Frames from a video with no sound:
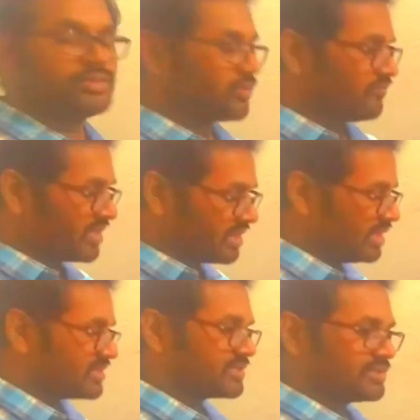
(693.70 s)
So with
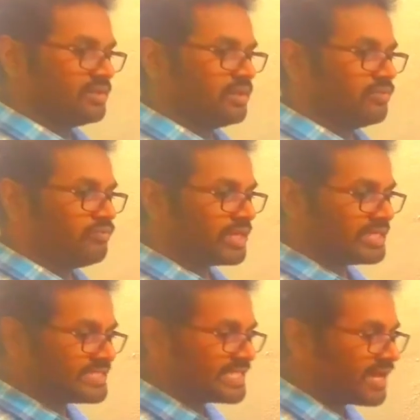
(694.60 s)
this, we
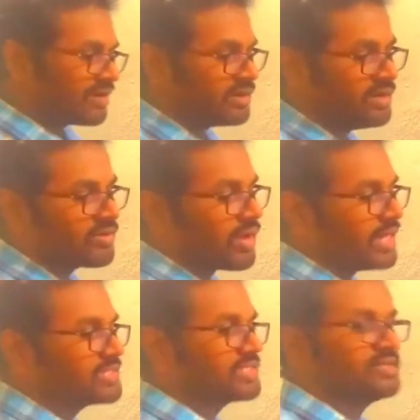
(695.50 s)
can directly
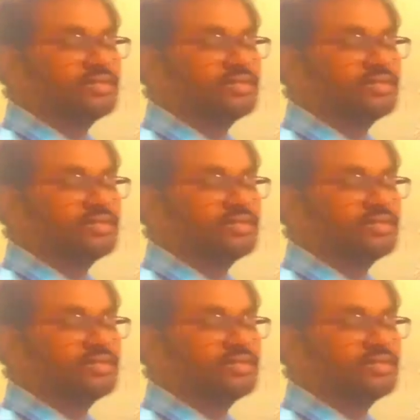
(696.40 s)
write